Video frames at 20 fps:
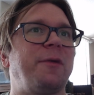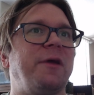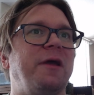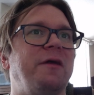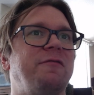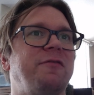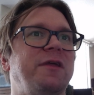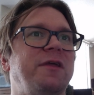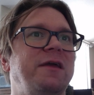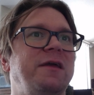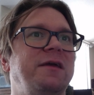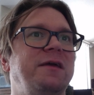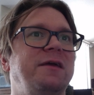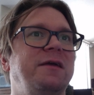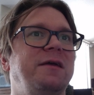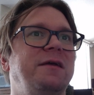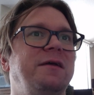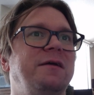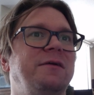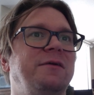of the
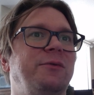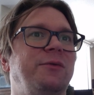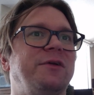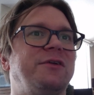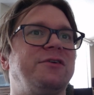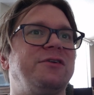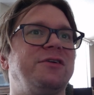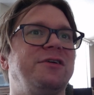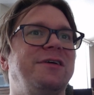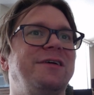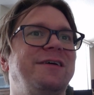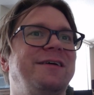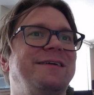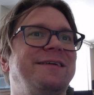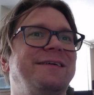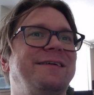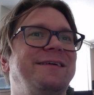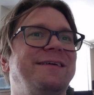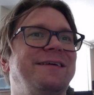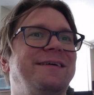E, which
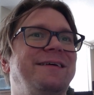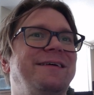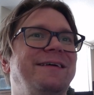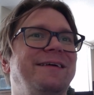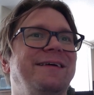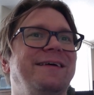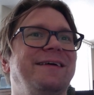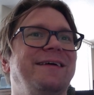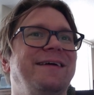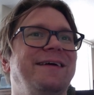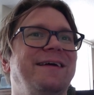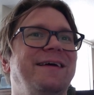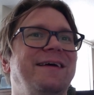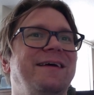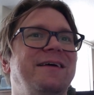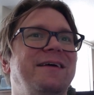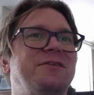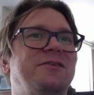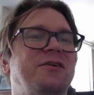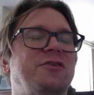
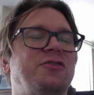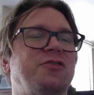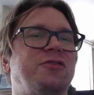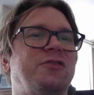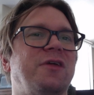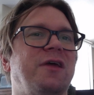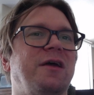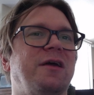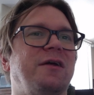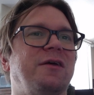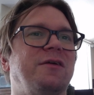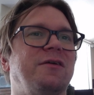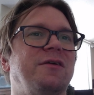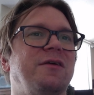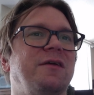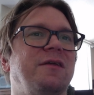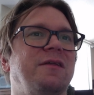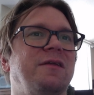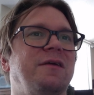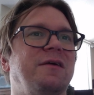is interesting.
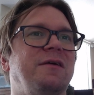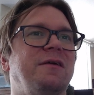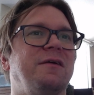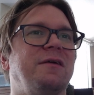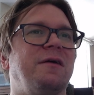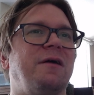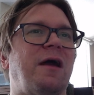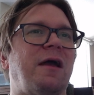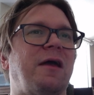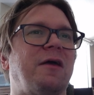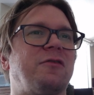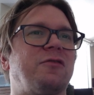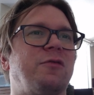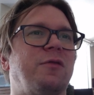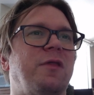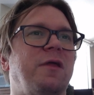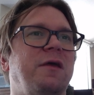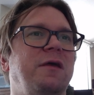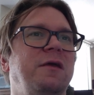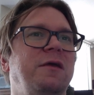I guess
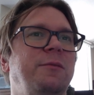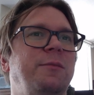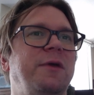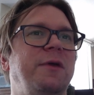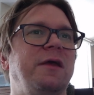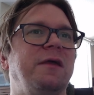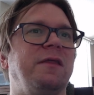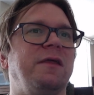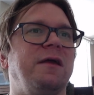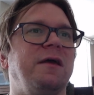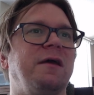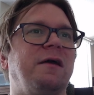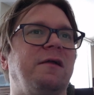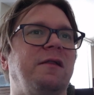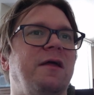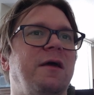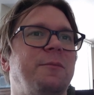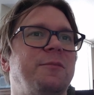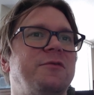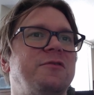the E being the
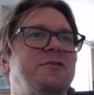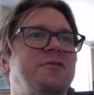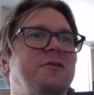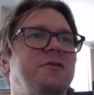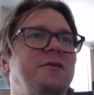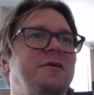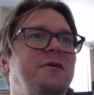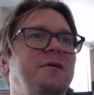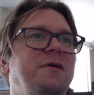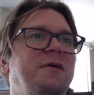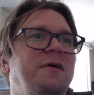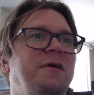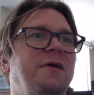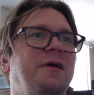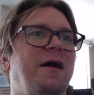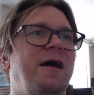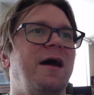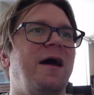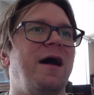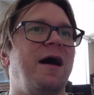Eclipse,
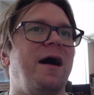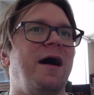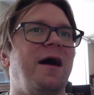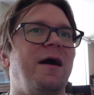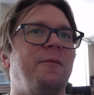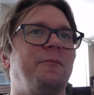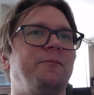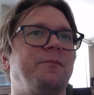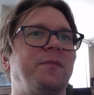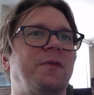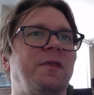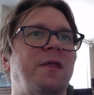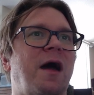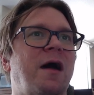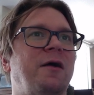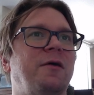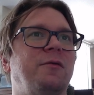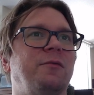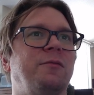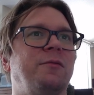
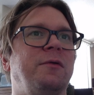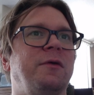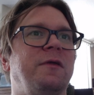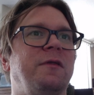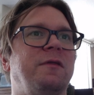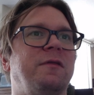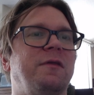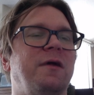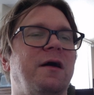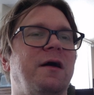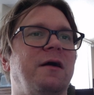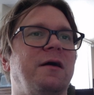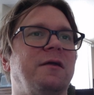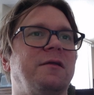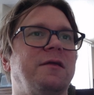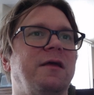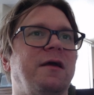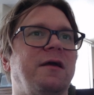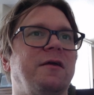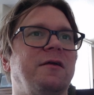not with
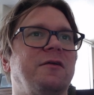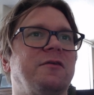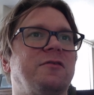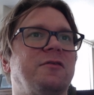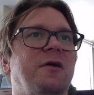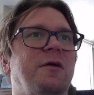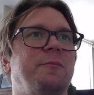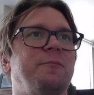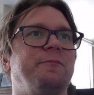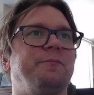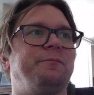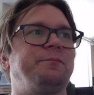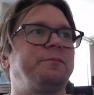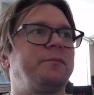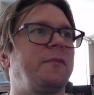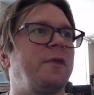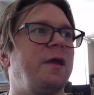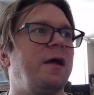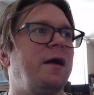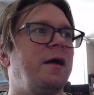taking some
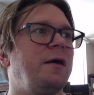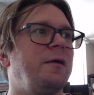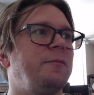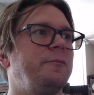what